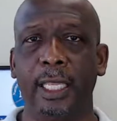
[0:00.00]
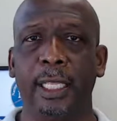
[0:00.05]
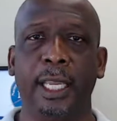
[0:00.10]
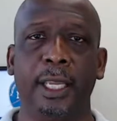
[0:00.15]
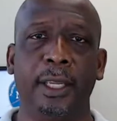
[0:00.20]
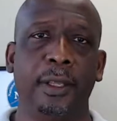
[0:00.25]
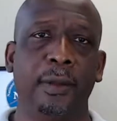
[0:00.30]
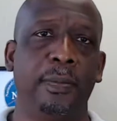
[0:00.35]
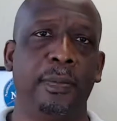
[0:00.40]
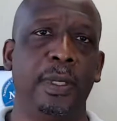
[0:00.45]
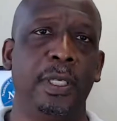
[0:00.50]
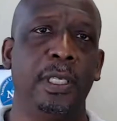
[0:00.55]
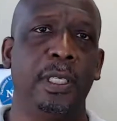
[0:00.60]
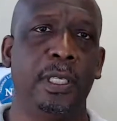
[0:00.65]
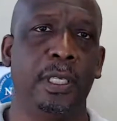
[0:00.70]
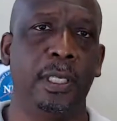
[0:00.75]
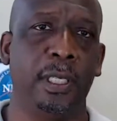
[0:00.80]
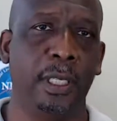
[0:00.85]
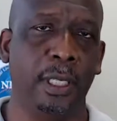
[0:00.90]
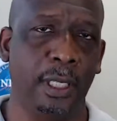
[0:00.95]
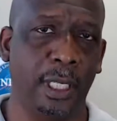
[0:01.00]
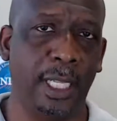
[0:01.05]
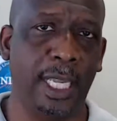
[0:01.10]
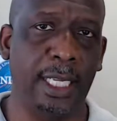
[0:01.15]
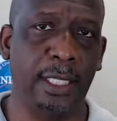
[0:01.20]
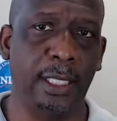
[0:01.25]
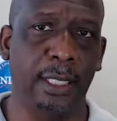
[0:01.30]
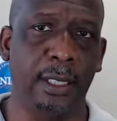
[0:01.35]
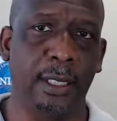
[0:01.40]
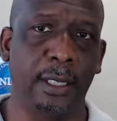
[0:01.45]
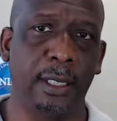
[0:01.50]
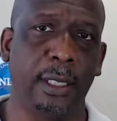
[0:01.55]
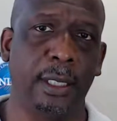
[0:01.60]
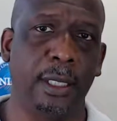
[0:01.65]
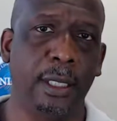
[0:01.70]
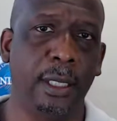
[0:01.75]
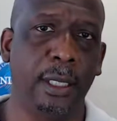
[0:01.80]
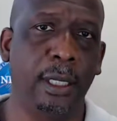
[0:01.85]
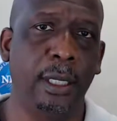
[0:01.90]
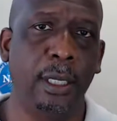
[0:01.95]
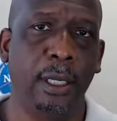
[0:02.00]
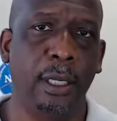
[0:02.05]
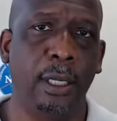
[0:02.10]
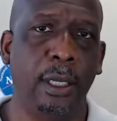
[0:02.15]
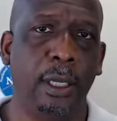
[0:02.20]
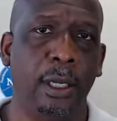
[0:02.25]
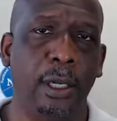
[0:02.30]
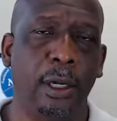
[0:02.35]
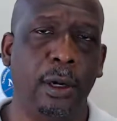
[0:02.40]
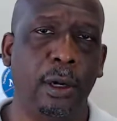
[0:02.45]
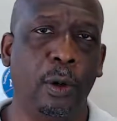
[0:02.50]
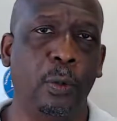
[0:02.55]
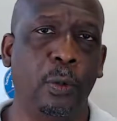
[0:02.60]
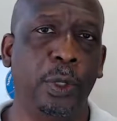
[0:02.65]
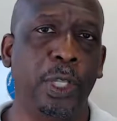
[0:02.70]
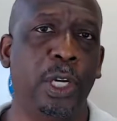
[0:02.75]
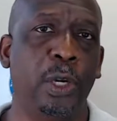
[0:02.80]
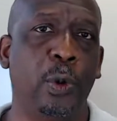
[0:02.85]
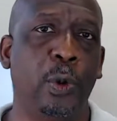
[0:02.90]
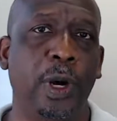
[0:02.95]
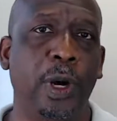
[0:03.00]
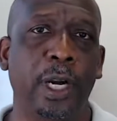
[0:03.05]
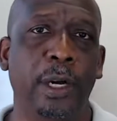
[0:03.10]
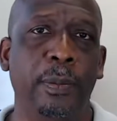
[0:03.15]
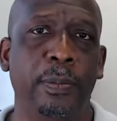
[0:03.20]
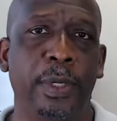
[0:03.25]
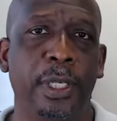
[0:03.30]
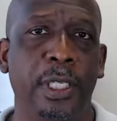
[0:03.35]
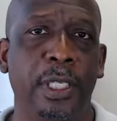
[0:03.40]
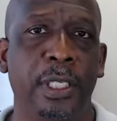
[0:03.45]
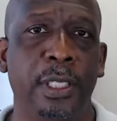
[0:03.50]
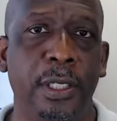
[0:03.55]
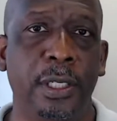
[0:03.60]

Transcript: like a business license, or will they acquire business